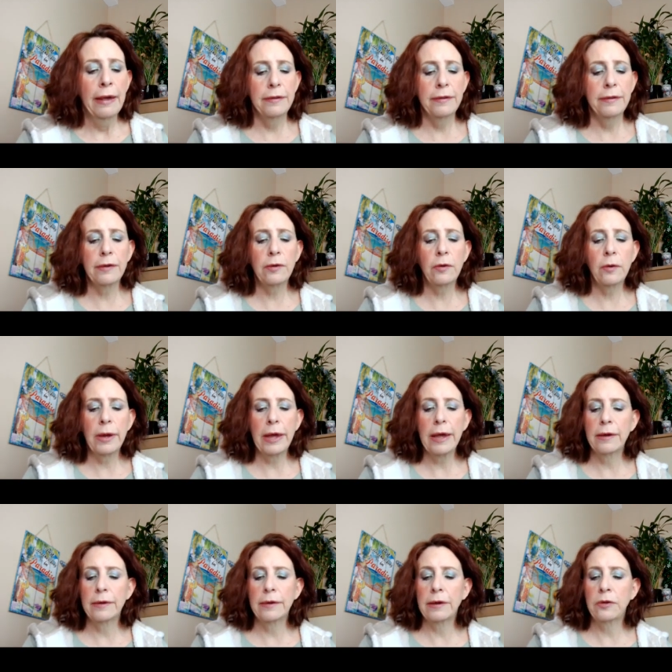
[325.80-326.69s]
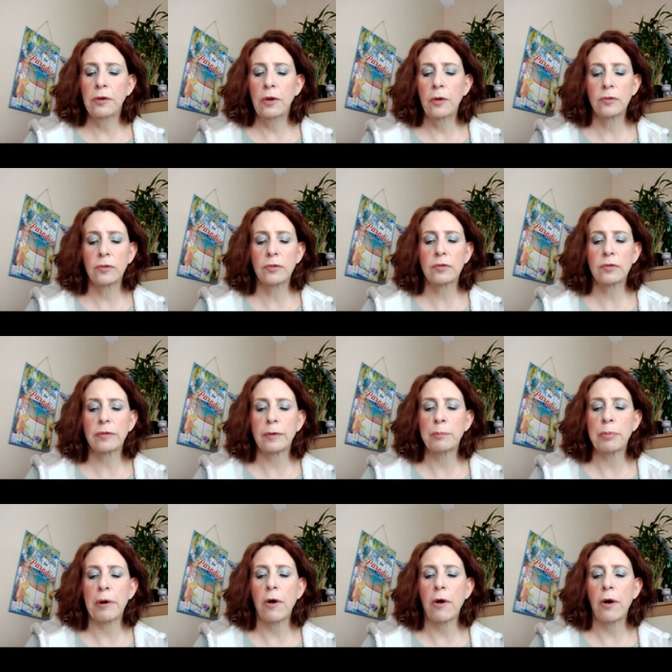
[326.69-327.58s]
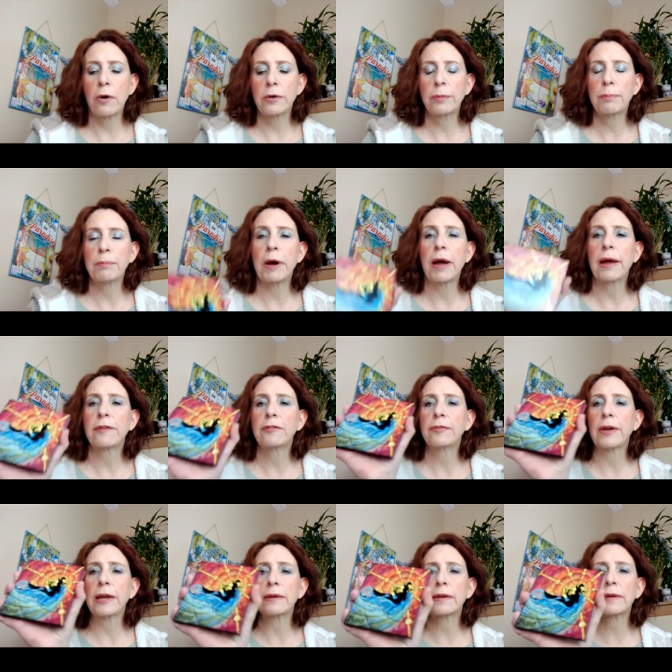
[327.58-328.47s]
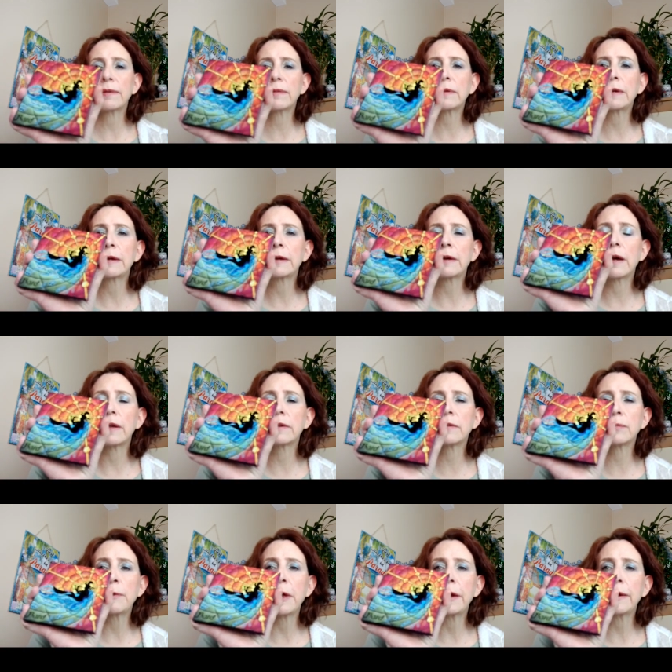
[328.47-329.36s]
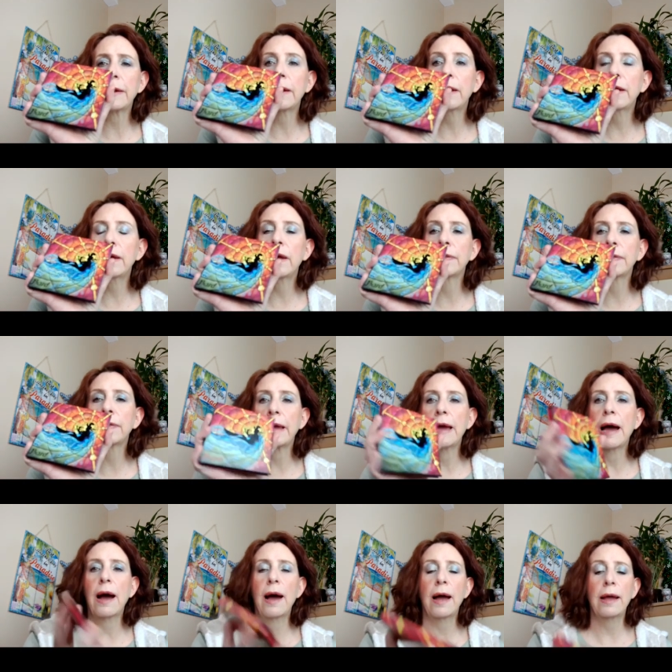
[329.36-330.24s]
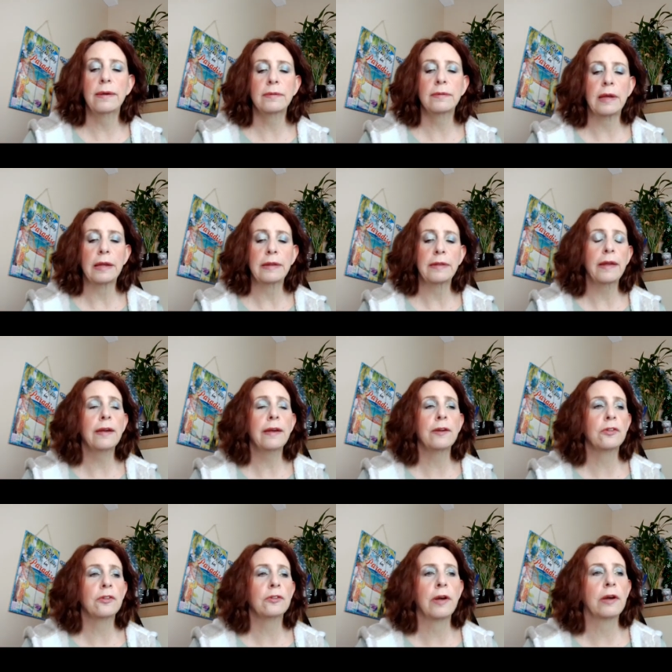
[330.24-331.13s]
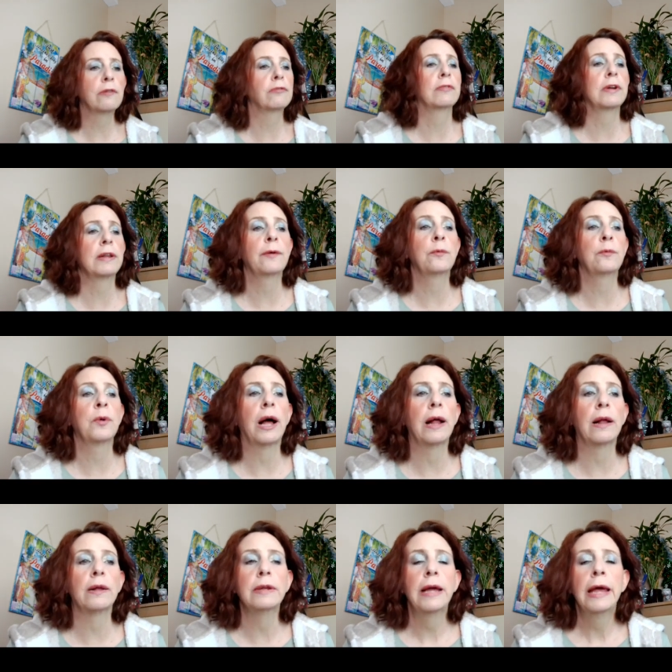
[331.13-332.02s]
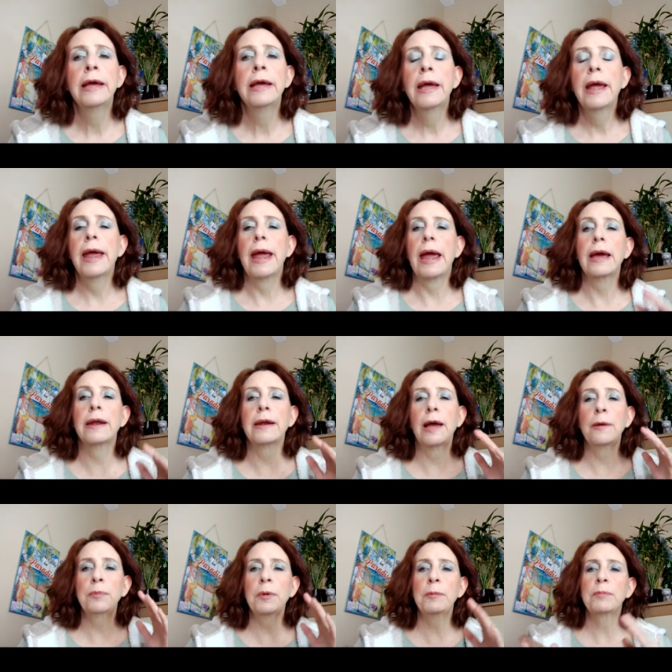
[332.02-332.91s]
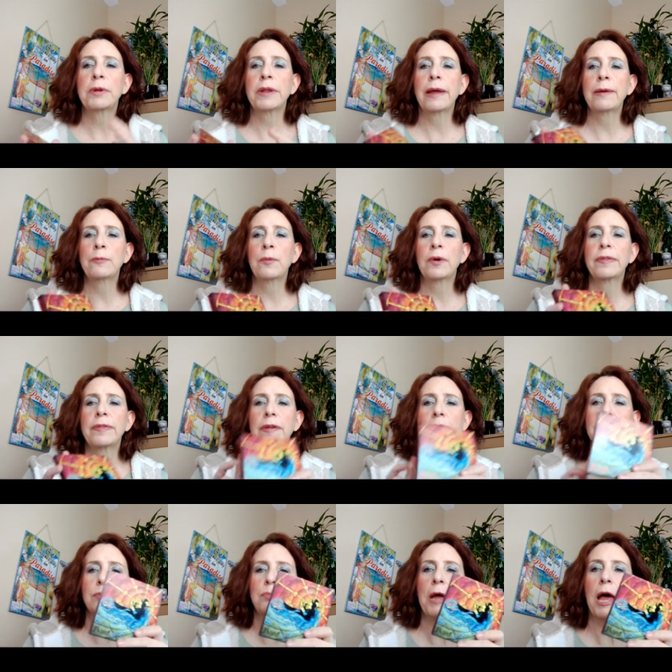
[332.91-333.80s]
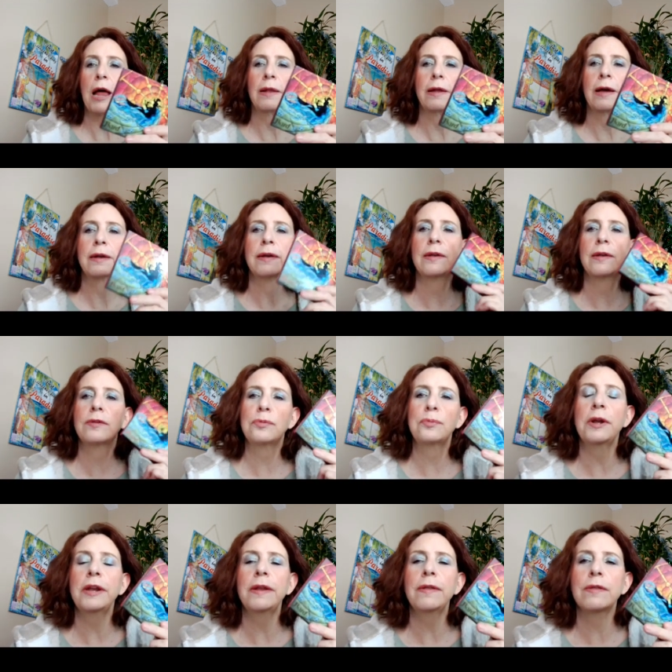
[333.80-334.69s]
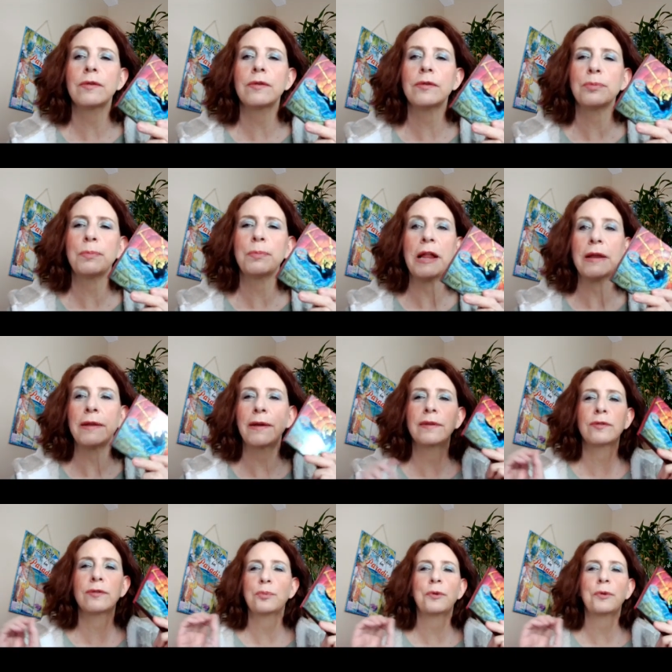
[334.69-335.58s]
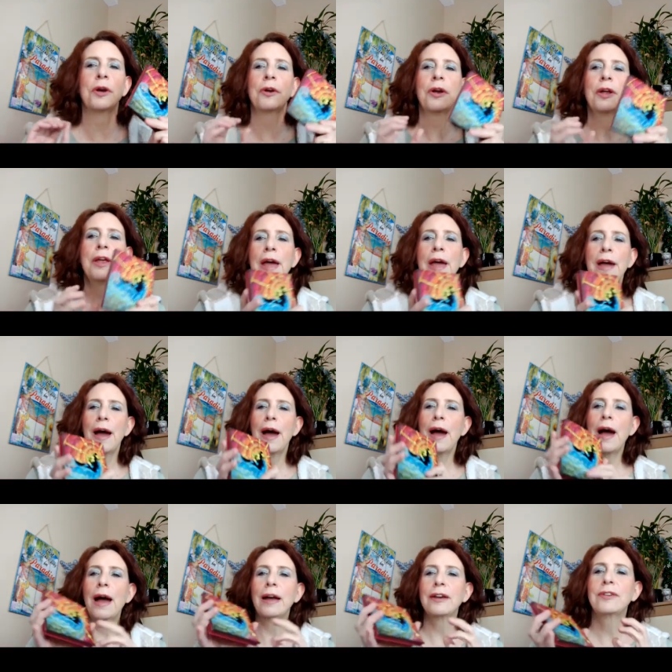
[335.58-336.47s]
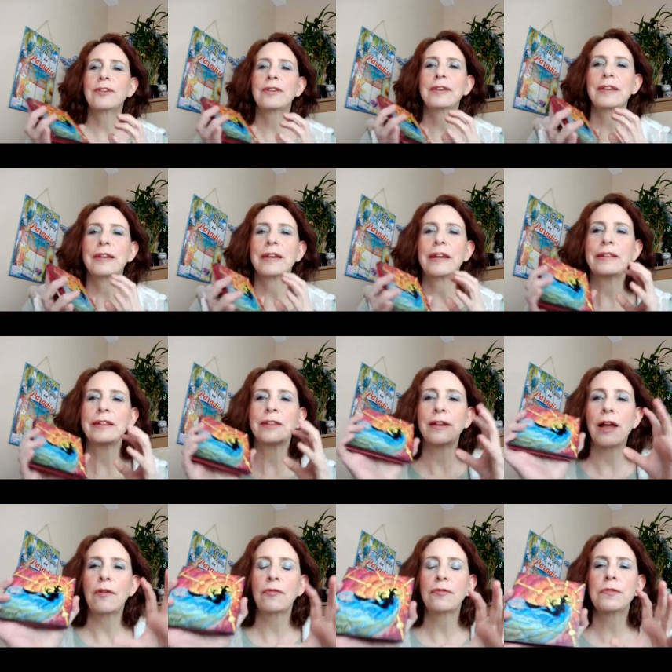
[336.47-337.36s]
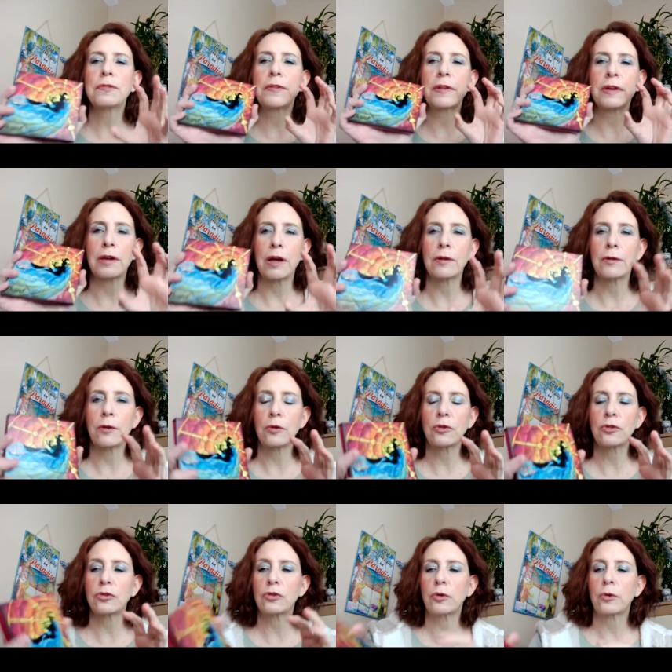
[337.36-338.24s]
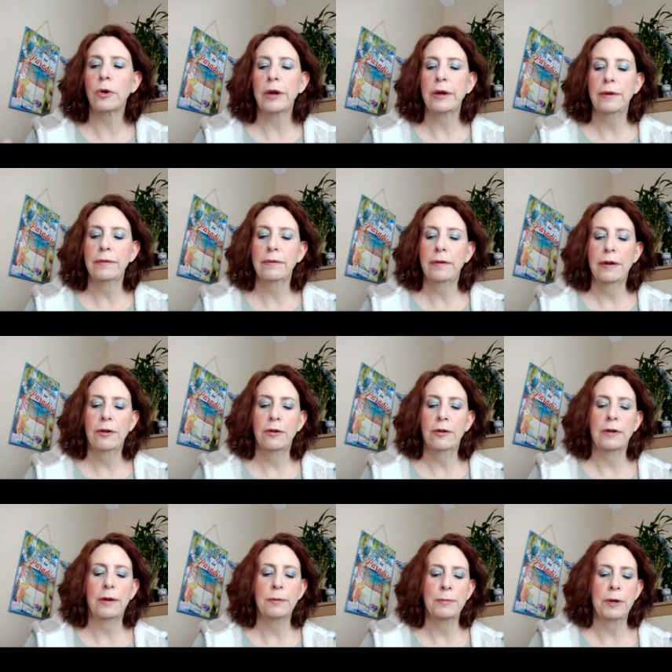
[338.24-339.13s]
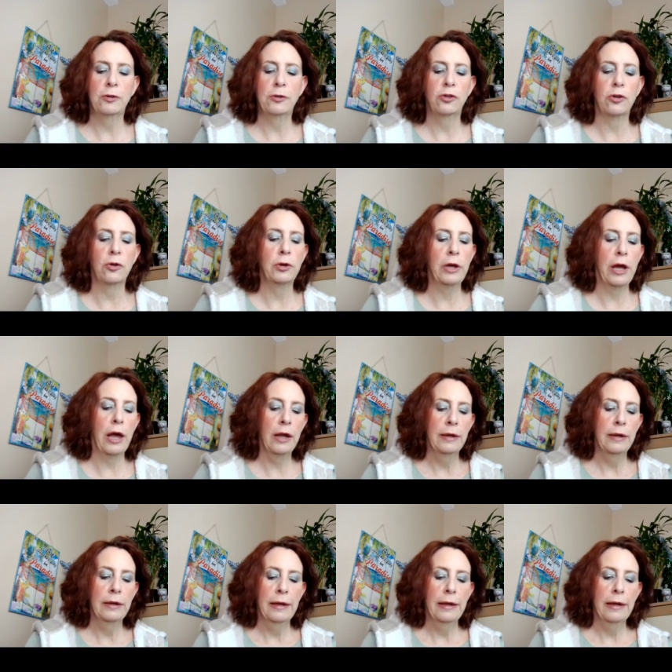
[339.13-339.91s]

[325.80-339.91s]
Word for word: did go ahead and use The Bard by Fantasy Cosmetica on the eyes. I think it turned out really well. And I've been playing with this palette. It's one of those palettes where I love the color story. Here, let me show you.